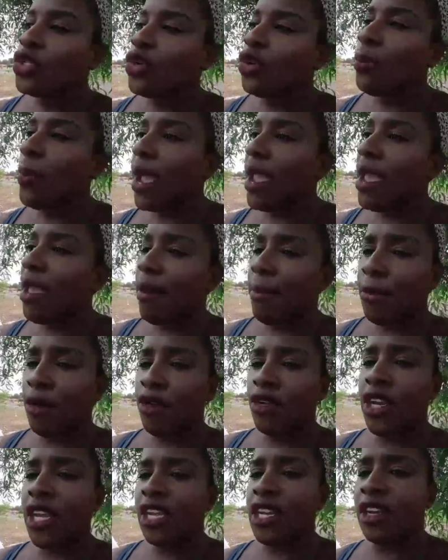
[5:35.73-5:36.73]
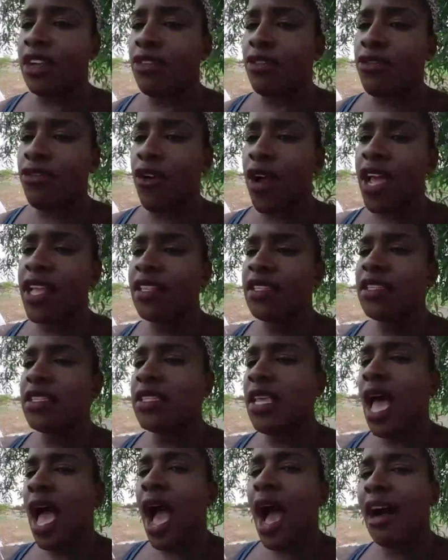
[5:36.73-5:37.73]
So my I Am Grenadian
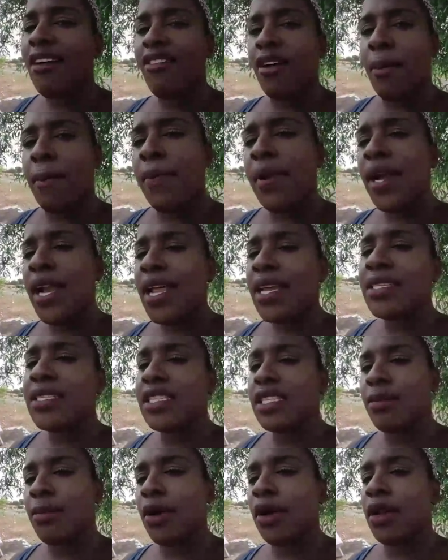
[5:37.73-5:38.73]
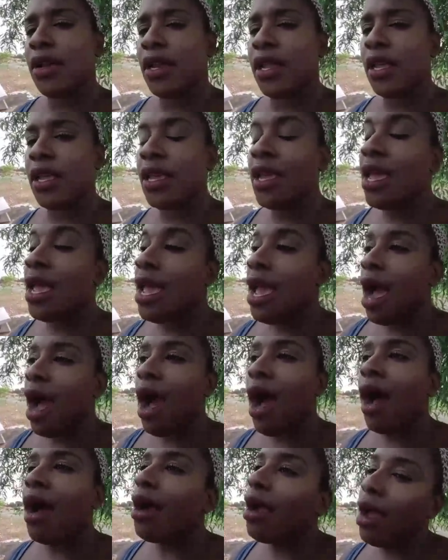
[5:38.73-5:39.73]
friends, have a blessed Monday.
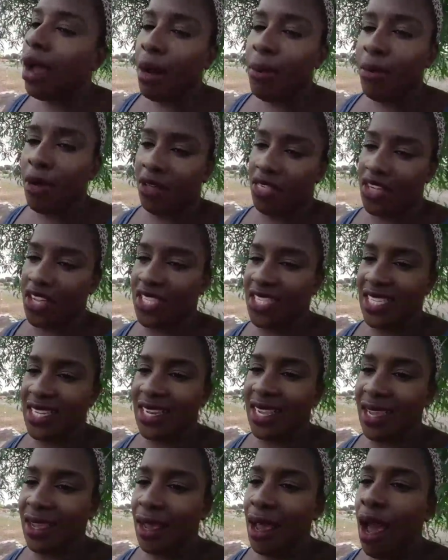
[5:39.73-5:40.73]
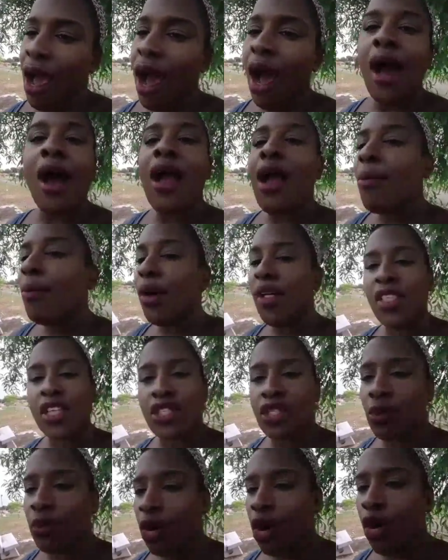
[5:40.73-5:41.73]
Hug a mother today. Hug a
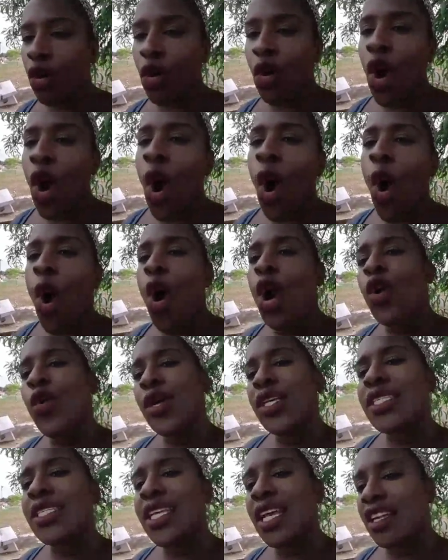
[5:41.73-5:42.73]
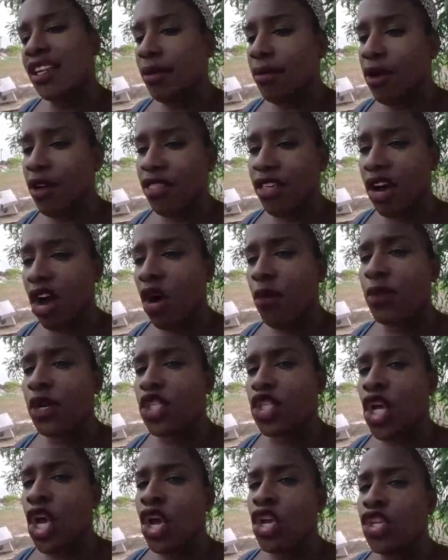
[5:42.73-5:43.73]
mother tomorrow. Always tell your mother how
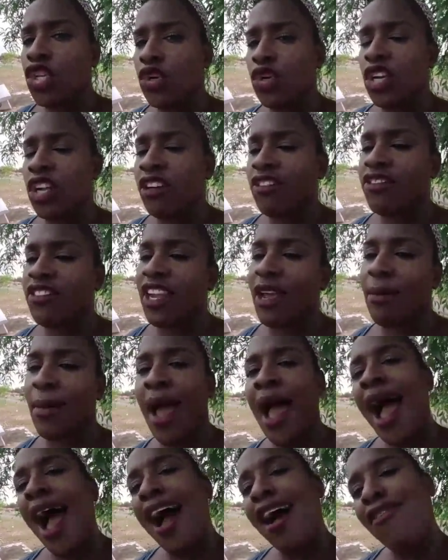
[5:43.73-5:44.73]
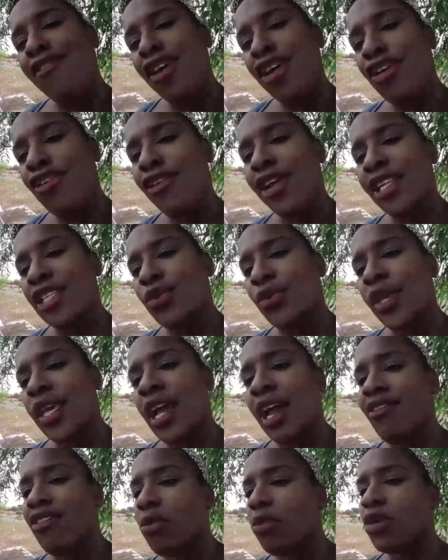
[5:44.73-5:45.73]
much you love them. Have a great
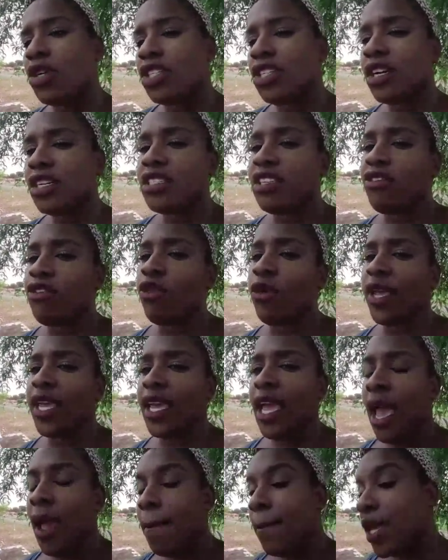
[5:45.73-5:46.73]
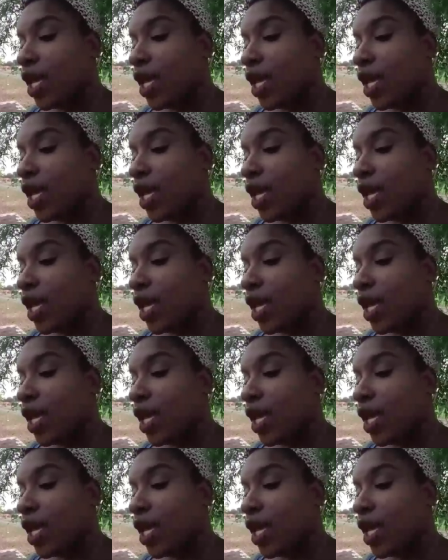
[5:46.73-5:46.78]
week. Have a productive week.